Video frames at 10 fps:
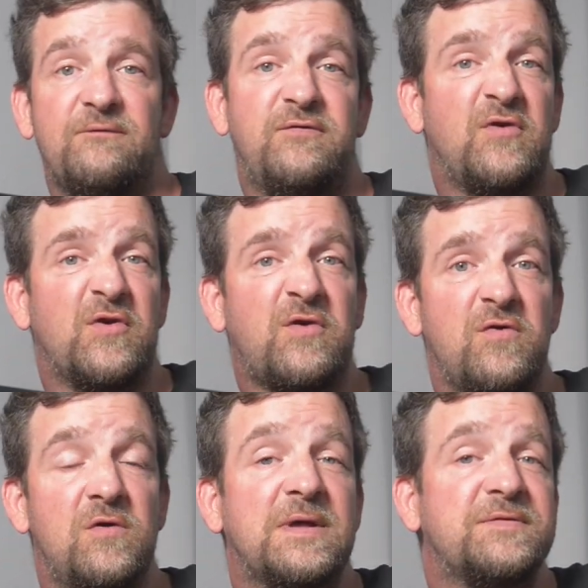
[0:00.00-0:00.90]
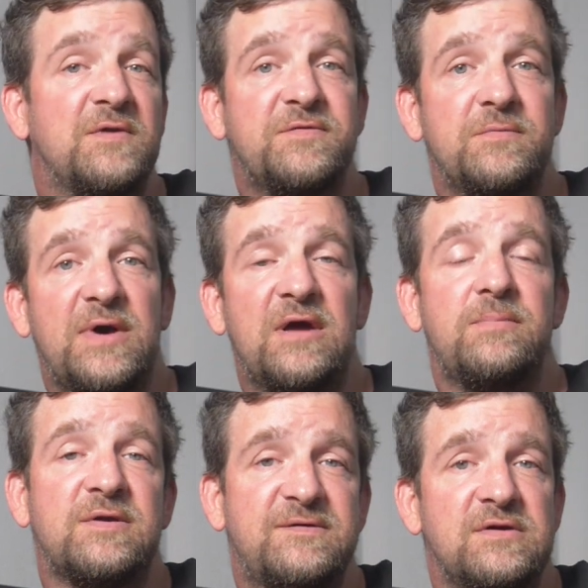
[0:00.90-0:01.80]
If you've got a crew, that's not so
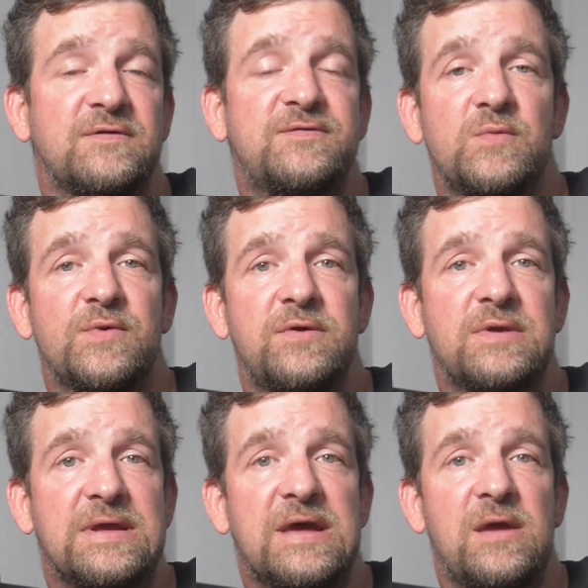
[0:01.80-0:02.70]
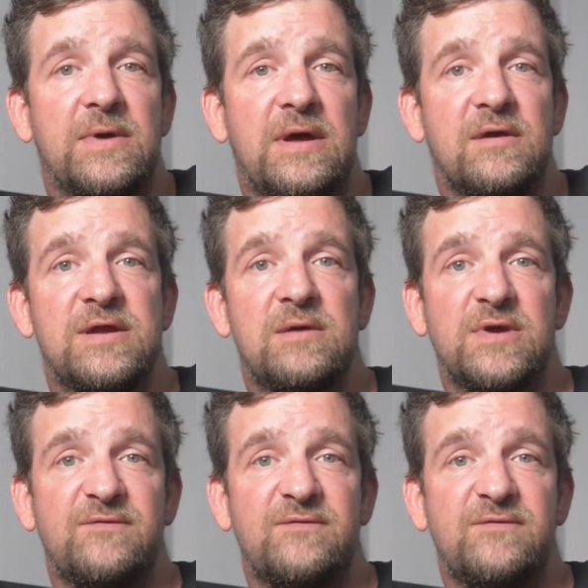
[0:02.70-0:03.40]
bad because you've got someone who can keep an eye on it,